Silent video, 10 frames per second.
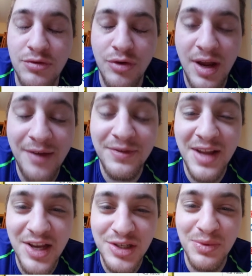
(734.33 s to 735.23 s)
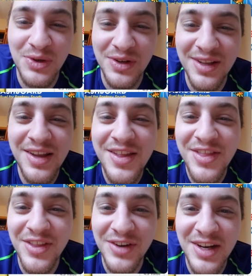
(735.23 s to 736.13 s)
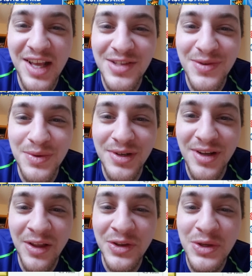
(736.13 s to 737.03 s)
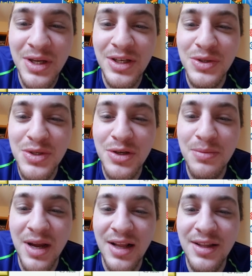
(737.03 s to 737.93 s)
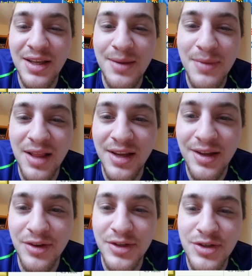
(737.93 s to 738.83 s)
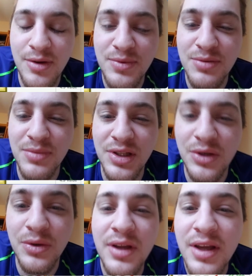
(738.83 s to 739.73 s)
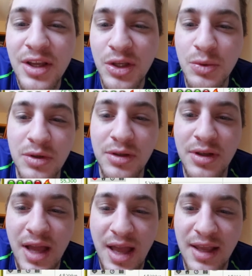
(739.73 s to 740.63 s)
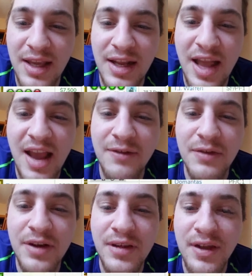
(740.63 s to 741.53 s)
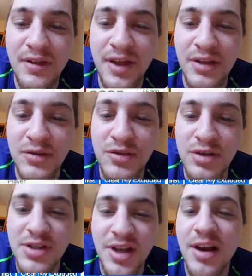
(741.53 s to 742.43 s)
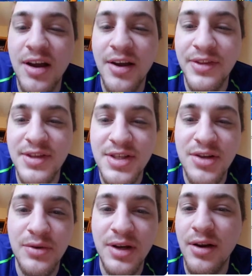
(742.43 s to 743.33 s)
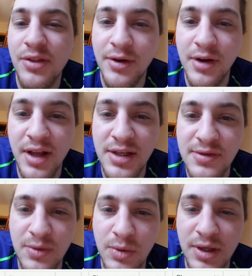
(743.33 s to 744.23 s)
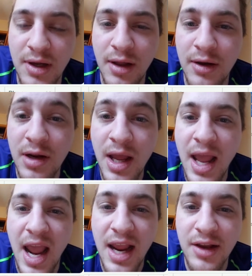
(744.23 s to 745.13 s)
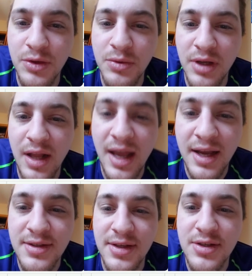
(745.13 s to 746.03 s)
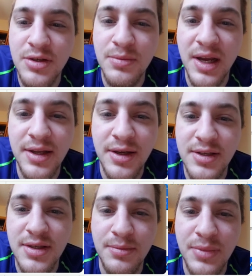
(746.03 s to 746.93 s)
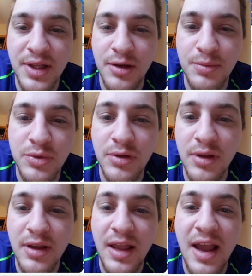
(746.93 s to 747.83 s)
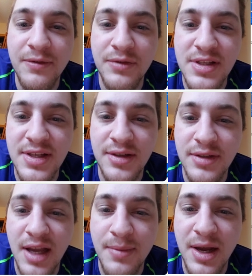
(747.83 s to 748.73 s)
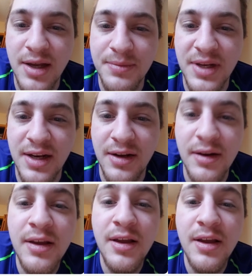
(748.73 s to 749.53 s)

Draft Dashboard 30 days for $1, you can do so by clicking my link in the description below. You will get everything that you just saw on this screen, 30 days for $1, and you will get access to my custom player pool every single time I update it.